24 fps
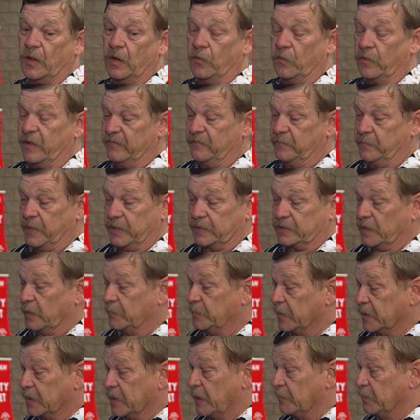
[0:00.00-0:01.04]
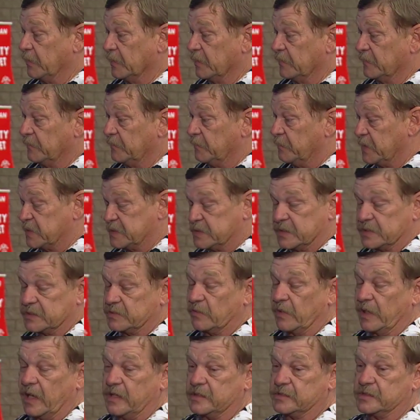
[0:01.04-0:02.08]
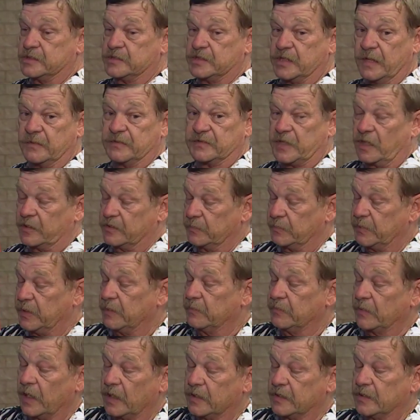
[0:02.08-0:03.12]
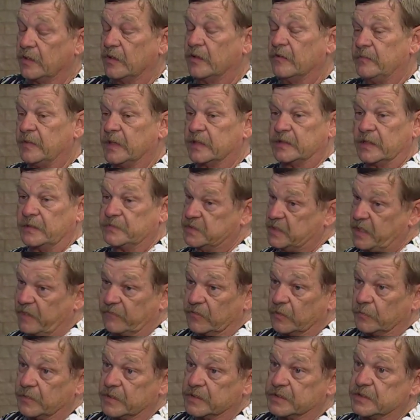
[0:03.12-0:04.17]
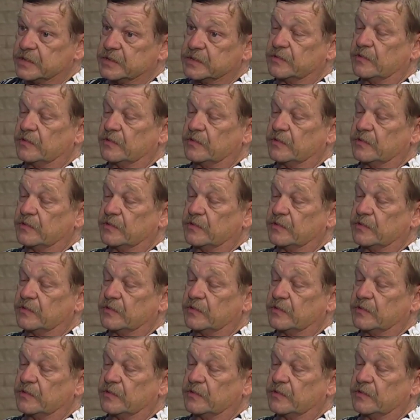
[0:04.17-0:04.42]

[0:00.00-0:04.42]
We've picked up a couple of business relationships. Other people I know have picked up several business